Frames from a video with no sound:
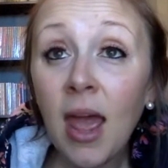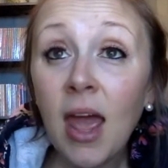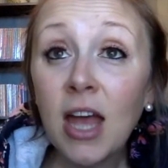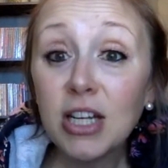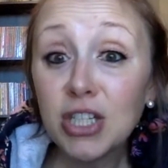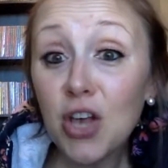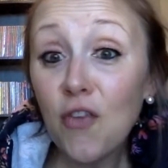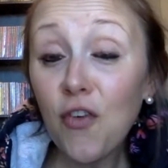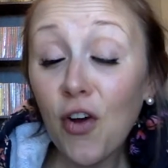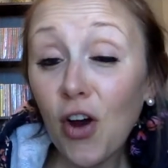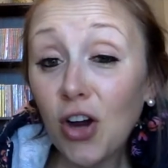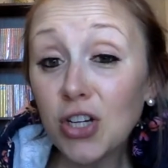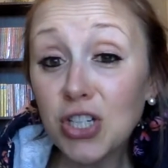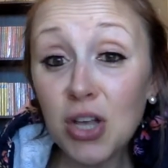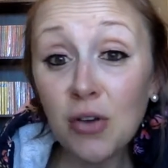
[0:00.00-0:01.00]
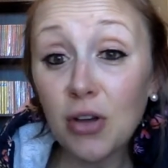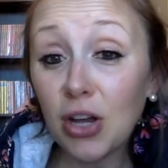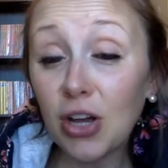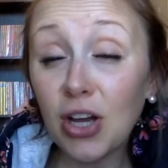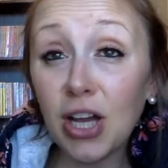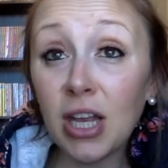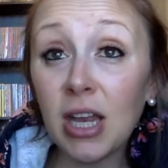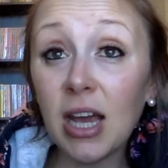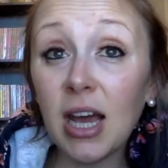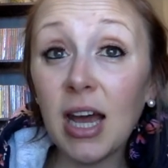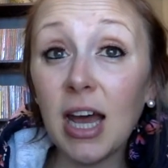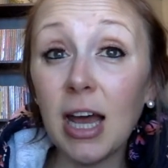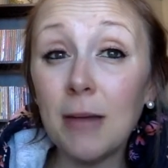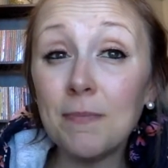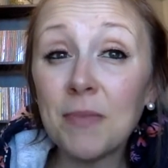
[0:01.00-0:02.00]
so far, so good.
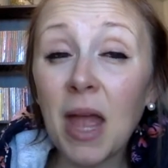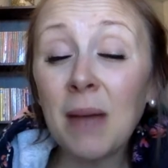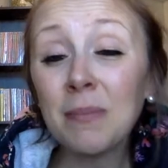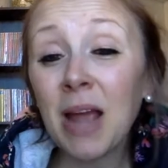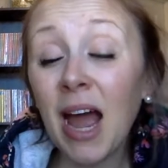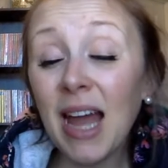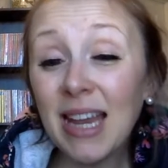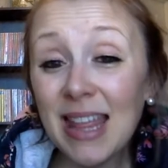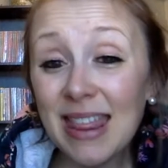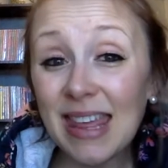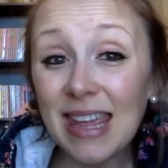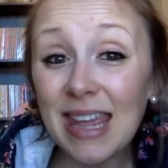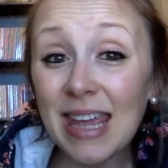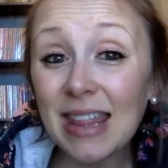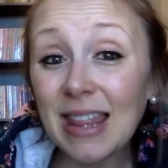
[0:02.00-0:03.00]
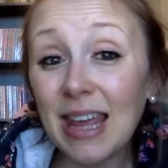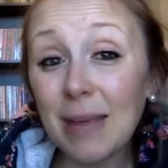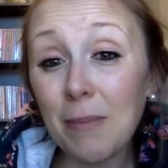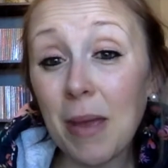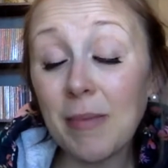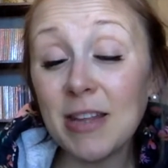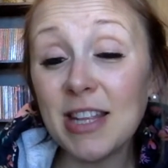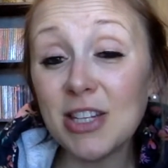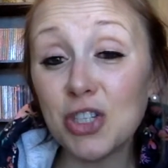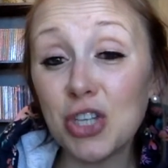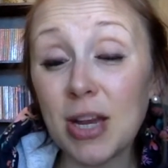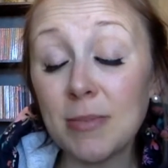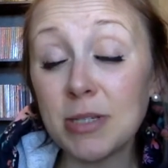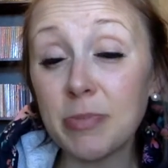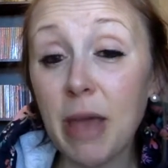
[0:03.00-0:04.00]
I'm kind of thinking like maybe this
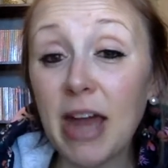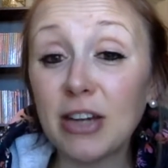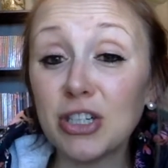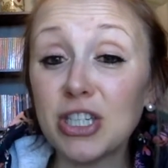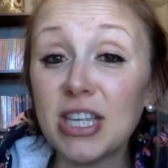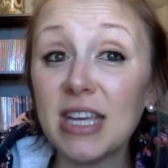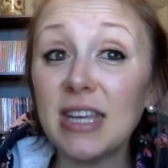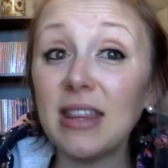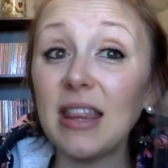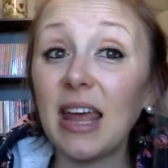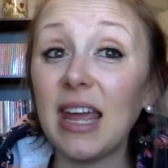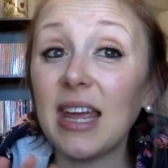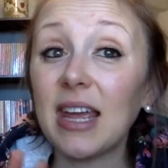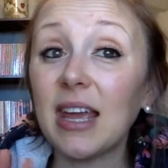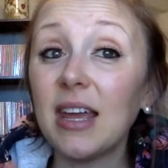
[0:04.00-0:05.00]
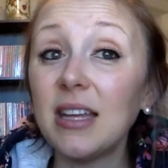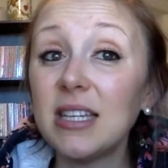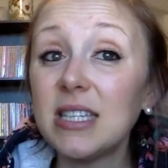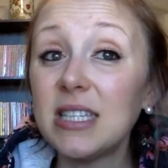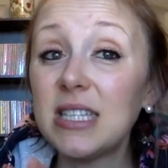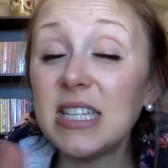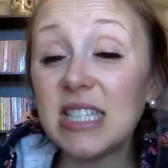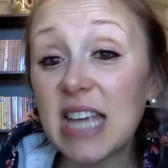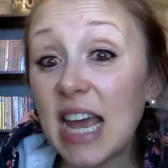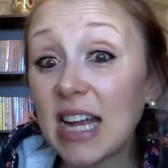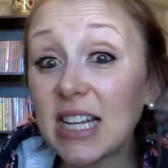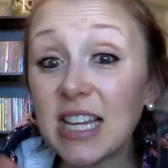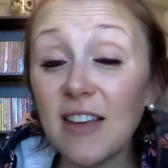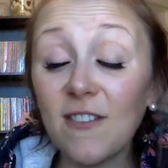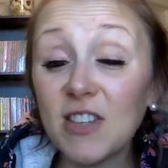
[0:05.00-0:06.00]
James Patterson, like
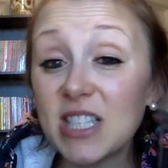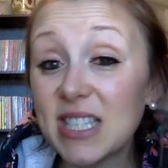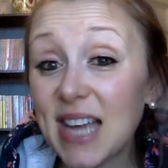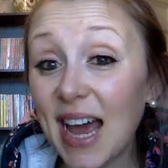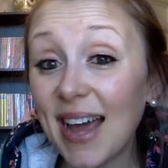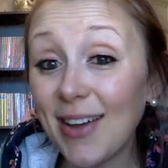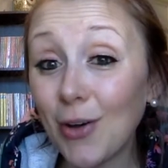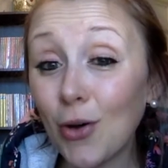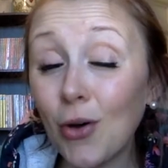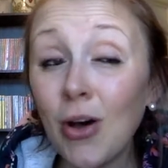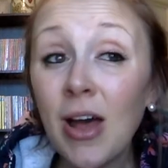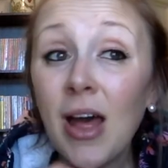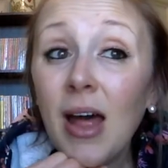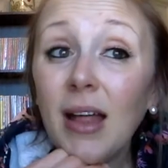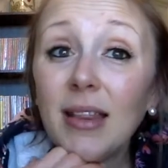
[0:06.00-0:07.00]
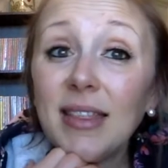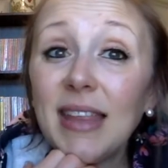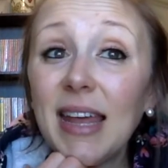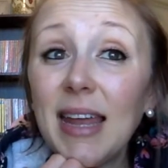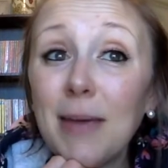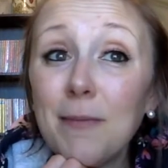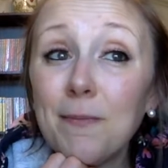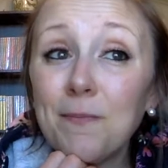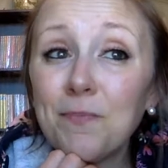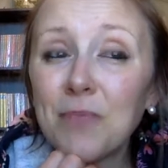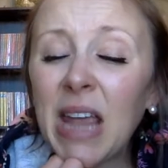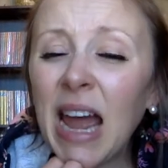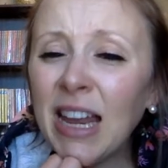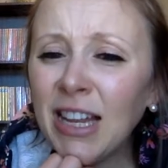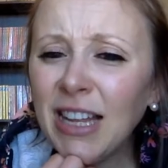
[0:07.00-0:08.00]
detective style, that I'm
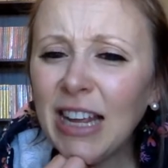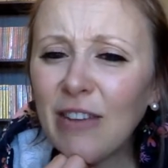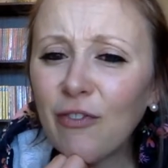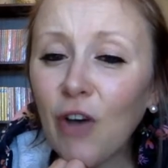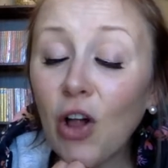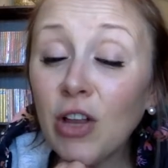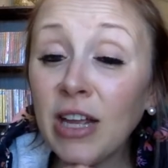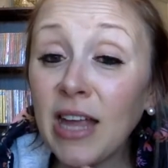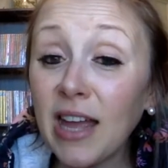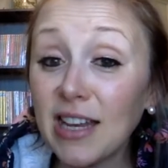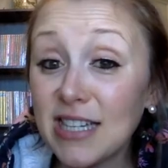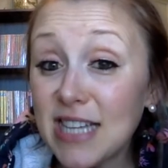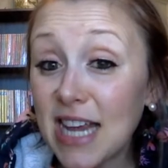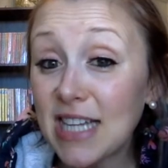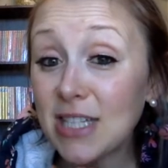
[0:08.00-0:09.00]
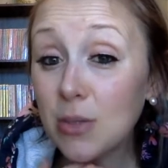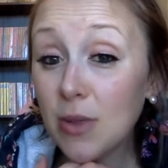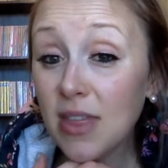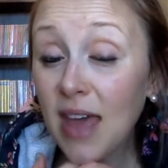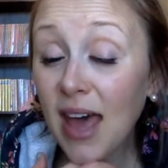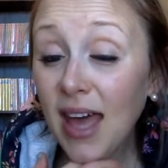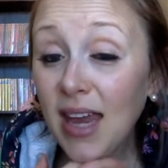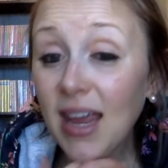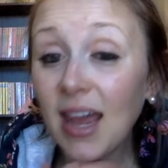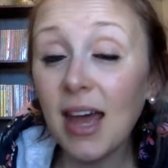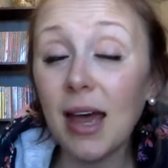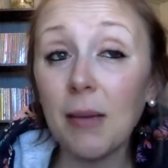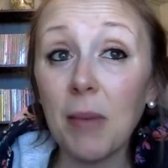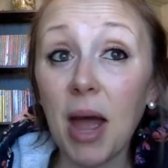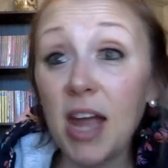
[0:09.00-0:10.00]
kind of like falling out of taste with that.
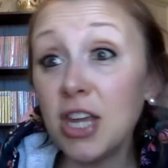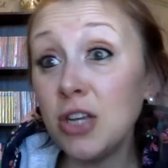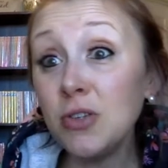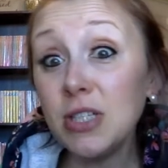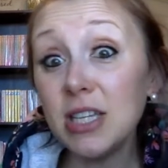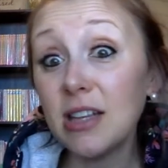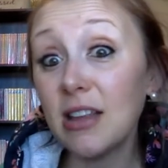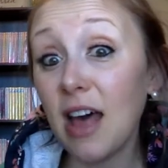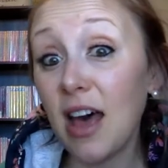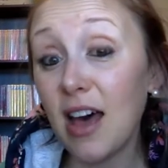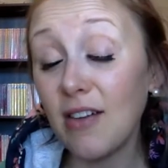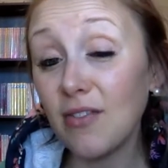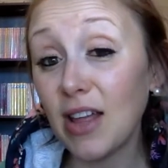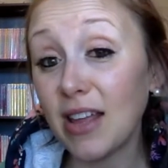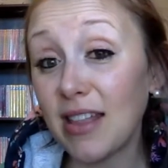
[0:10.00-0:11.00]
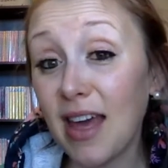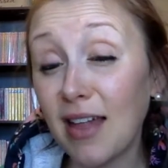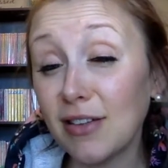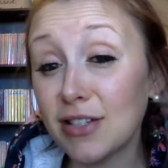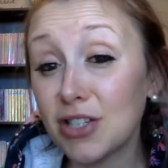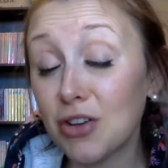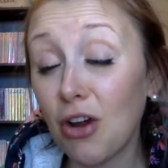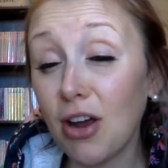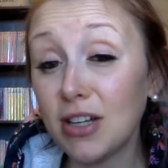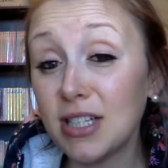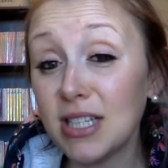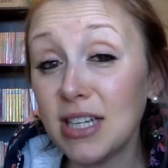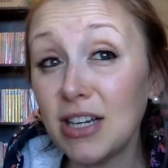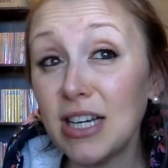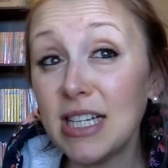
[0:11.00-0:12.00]
I used to love like the Alex
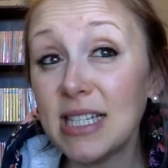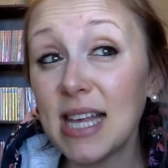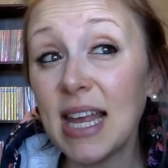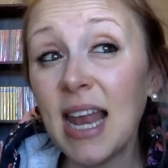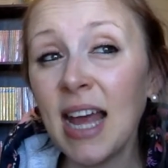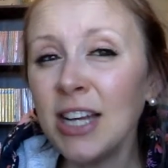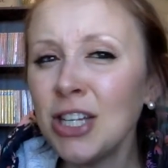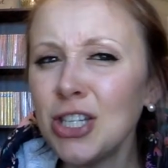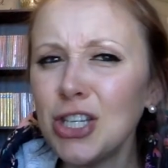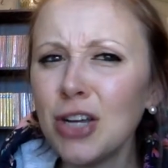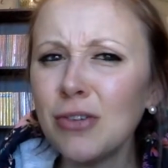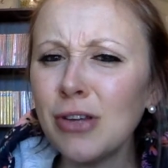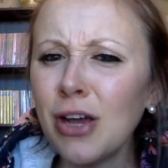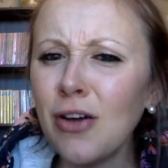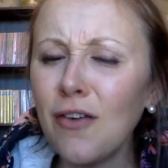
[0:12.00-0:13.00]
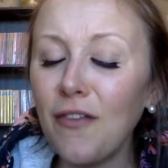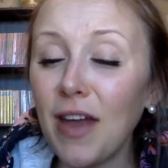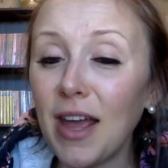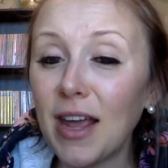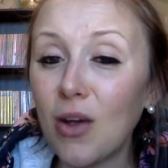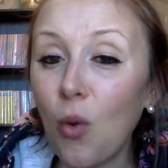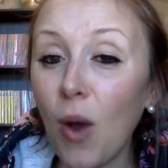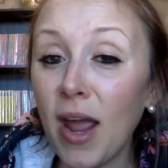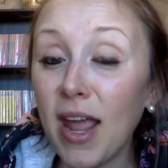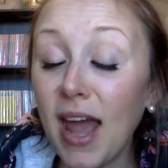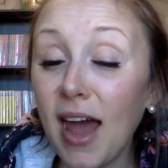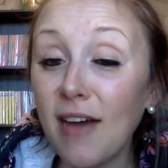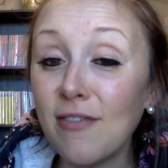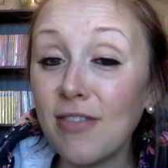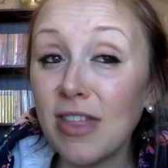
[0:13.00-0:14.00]
Cross series, and I just don't know if I quite
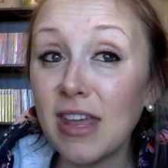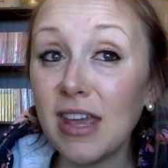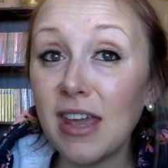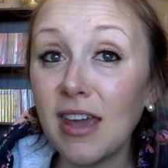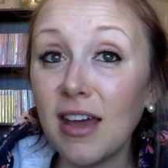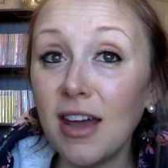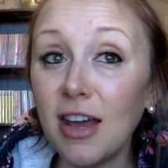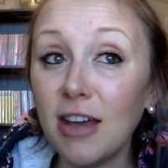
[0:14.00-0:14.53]
have the,